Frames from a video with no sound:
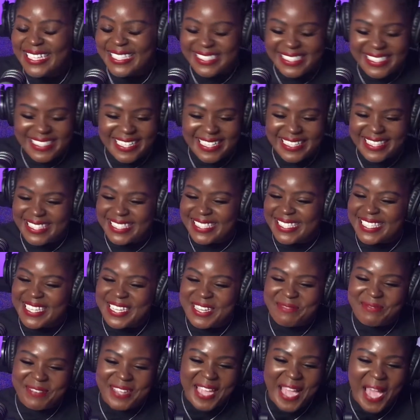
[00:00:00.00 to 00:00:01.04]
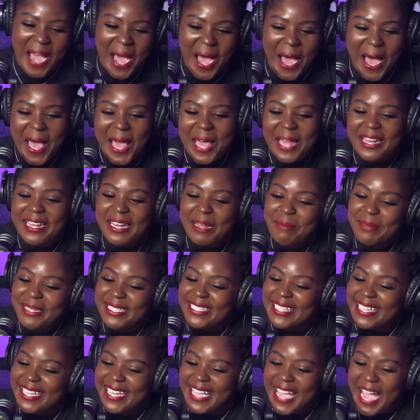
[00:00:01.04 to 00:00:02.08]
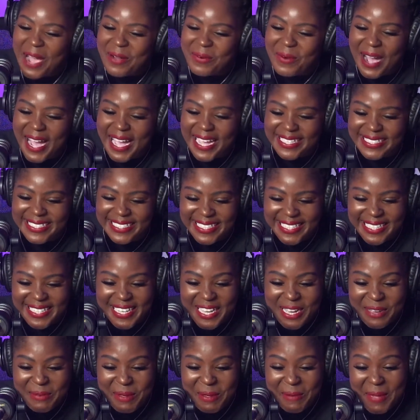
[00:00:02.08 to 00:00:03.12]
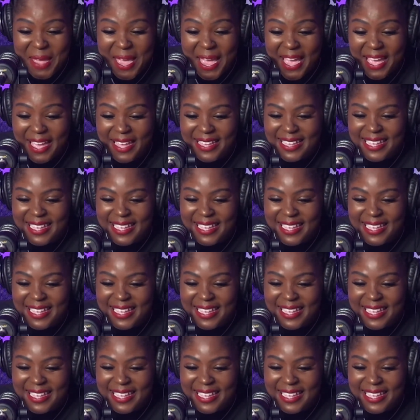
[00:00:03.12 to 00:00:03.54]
Nothing's coming, y'all. Let me tell y'all why ain't shit coming, man.